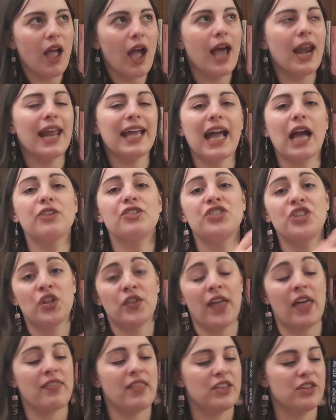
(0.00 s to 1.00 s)
I like how she took
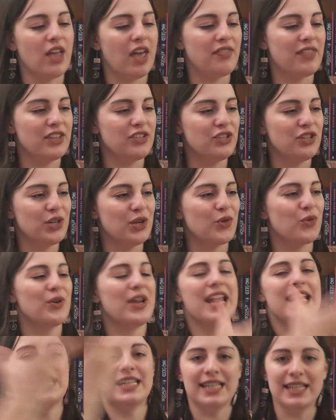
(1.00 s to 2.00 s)
that and then she
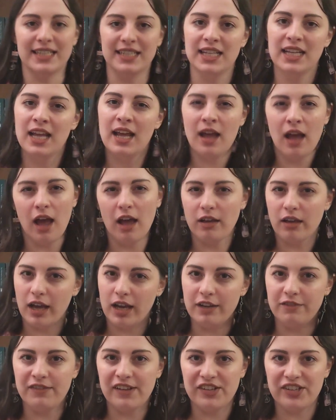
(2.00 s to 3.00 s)
created a
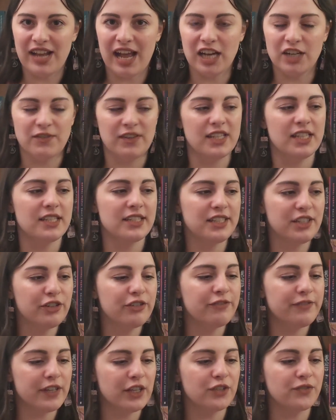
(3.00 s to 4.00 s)
kind of fiction out of it that still
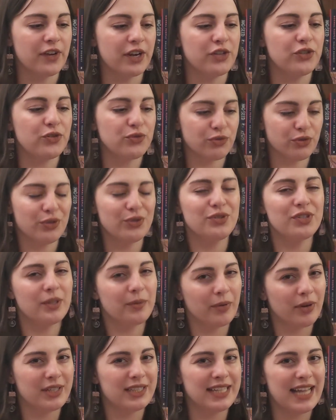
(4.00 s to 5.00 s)
feels very true to the
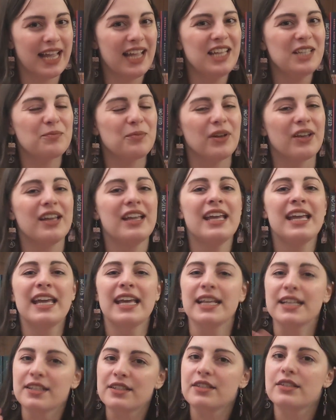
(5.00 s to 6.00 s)
Brontes, but
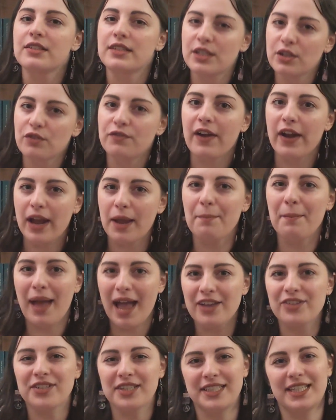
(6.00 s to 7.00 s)
is still very
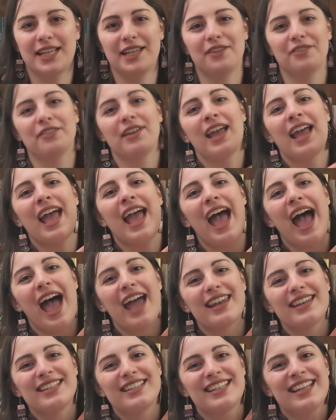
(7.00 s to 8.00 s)
imaginative,
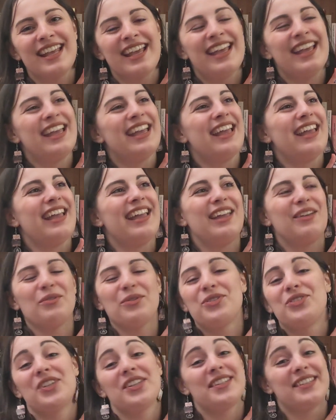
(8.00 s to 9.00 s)
and it
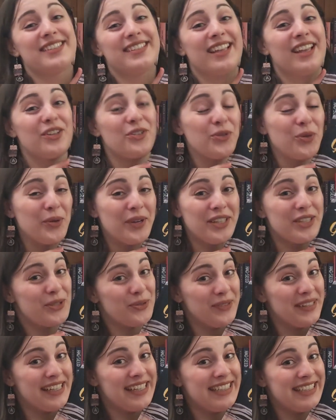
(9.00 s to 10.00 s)
was just a joy to
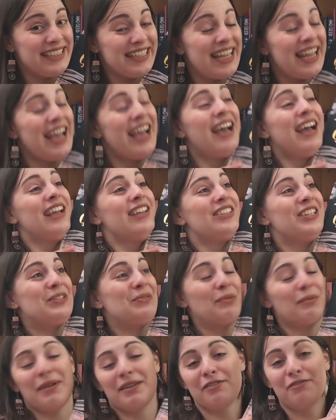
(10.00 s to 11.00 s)
read.
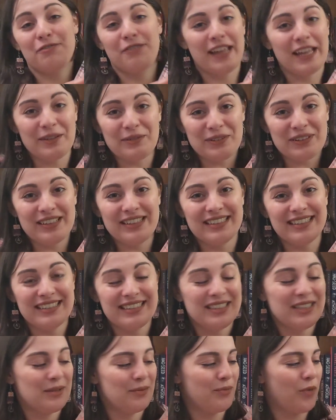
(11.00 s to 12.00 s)
She's one of my favourite,
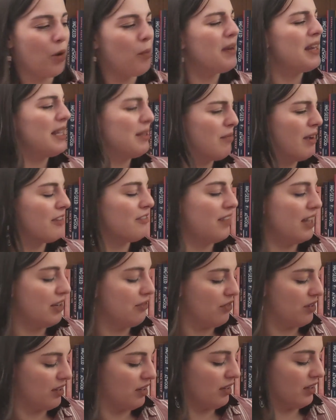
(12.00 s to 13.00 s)
probably my
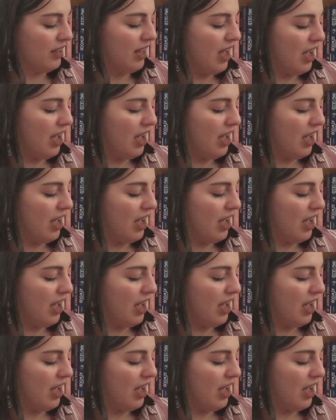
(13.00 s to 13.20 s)
favourite